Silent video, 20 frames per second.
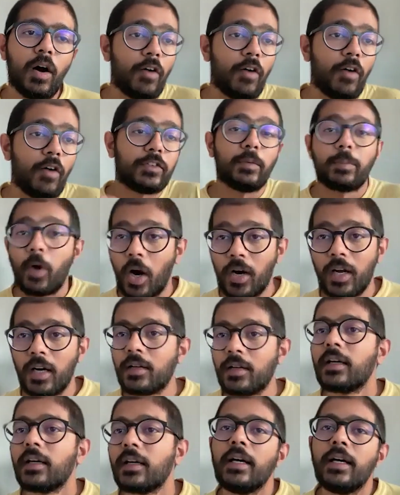of the
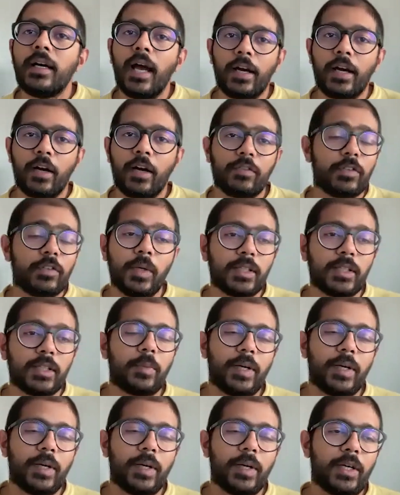product and of the work
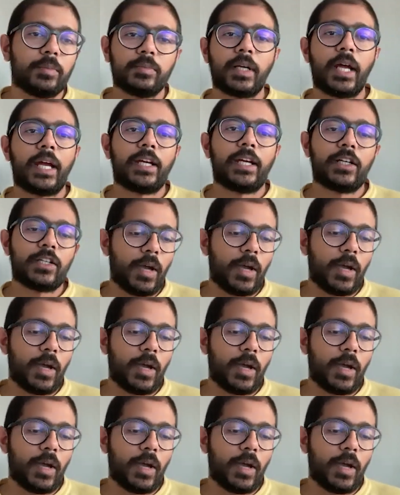that we do, right?